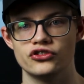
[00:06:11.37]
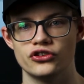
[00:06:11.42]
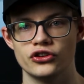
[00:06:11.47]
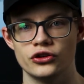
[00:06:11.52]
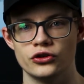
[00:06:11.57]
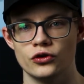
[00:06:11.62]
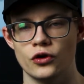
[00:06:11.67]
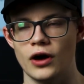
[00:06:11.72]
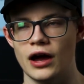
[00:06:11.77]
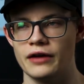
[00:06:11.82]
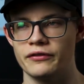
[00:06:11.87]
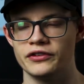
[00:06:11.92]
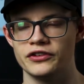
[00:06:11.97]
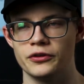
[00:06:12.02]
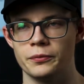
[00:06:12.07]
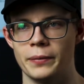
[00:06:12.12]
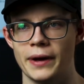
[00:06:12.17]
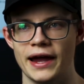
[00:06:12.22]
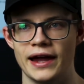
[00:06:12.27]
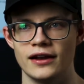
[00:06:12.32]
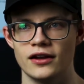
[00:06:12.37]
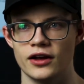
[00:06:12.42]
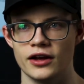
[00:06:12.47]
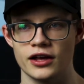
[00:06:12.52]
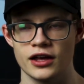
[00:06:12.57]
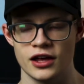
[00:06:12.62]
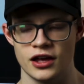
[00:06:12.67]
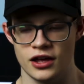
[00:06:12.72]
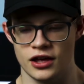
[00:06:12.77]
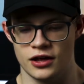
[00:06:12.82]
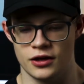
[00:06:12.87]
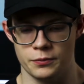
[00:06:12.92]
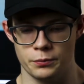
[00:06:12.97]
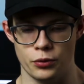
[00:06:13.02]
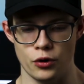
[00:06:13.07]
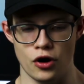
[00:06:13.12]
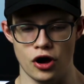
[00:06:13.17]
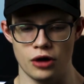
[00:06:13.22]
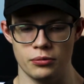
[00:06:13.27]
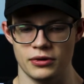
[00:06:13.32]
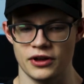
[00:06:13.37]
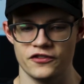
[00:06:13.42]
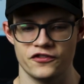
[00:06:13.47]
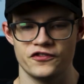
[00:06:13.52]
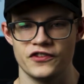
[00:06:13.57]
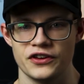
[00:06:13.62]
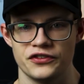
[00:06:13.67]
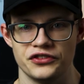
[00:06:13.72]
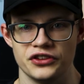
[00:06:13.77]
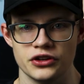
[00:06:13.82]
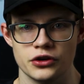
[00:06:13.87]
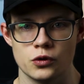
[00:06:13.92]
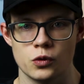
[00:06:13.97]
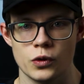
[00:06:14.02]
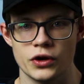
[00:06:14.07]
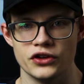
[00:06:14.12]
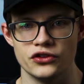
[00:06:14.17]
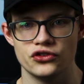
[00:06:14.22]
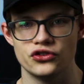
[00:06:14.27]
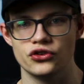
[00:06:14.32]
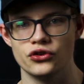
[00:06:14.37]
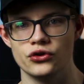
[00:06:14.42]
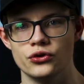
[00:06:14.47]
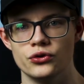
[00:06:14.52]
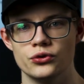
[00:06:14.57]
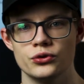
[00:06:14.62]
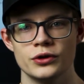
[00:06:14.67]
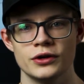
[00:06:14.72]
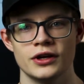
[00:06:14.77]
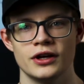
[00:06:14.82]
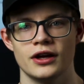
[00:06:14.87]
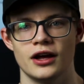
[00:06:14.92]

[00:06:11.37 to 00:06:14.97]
So you're not having to pay put up like 50 quid to